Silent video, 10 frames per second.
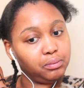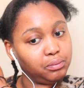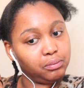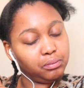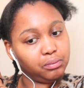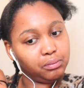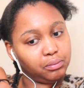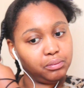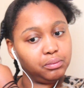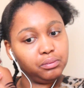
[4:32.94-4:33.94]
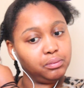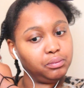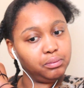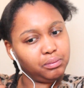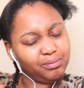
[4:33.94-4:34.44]

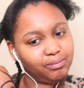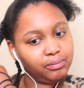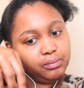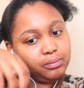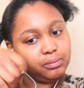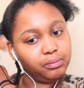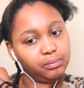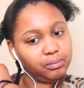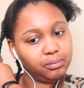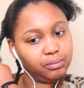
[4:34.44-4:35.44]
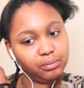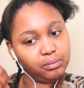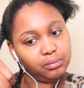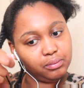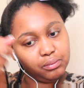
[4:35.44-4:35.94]

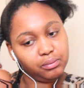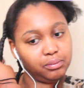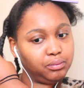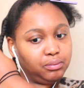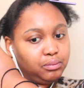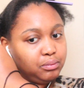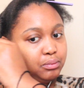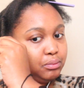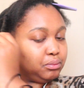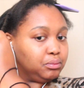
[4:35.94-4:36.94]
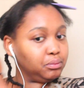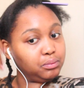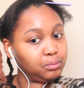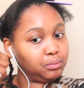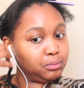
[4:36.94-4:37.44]

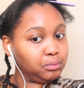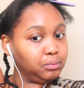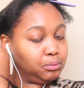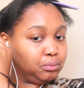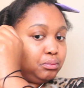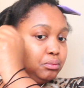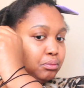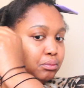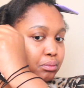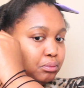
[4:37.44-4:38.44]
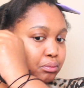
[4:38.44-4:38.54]
(silence)